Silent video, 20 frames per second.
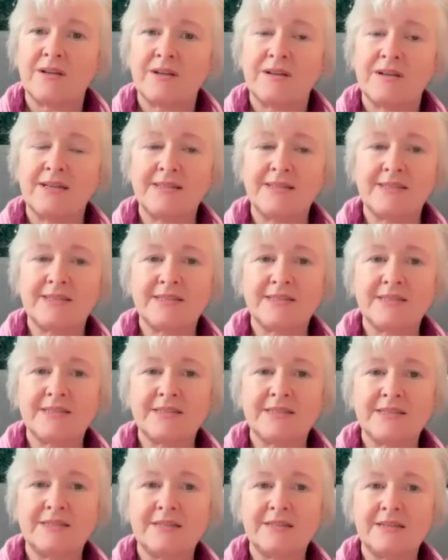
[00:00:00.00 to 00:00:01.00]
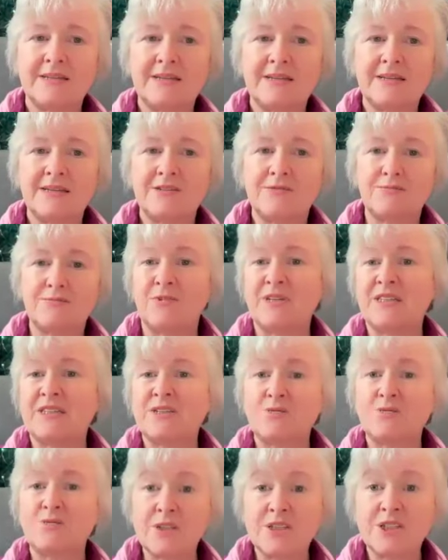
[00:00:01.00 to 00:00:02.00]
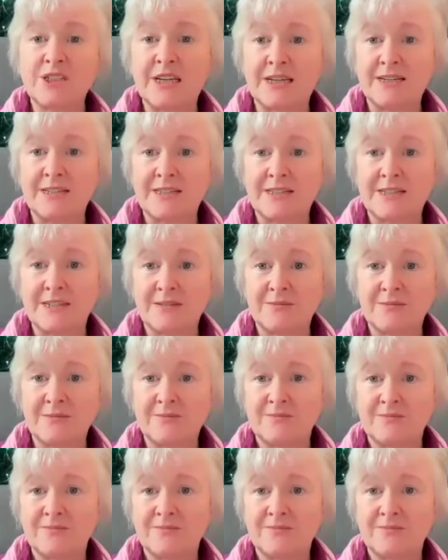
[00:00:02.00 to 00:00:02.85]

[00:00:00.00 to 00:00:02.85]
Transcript: it's it's world changing